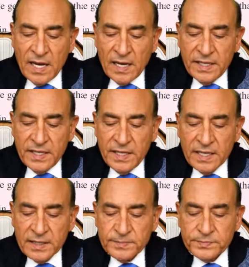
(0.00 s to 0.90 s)

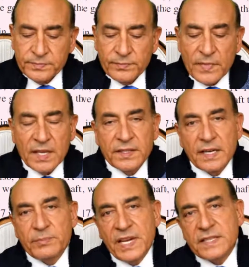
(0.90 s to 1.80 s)
Here, the
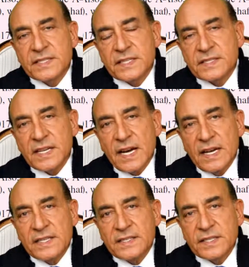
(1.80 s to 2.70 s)
basic
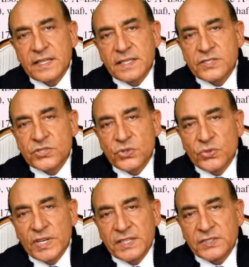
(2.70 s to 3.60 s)
size is
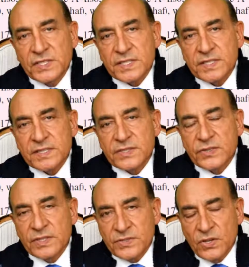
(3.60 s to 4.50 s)
2 inches, so
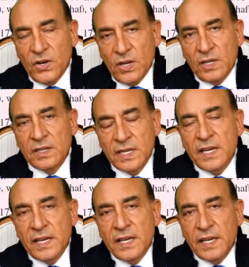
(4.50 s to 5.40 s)
it's all
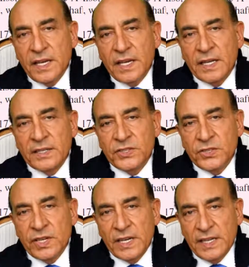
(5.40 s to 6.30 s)
in
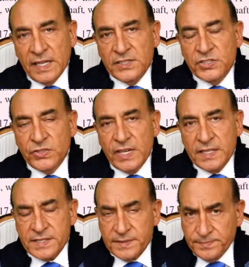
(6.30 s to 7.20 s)
inch
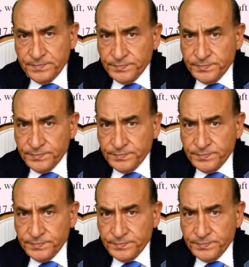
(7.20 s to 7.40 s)
units.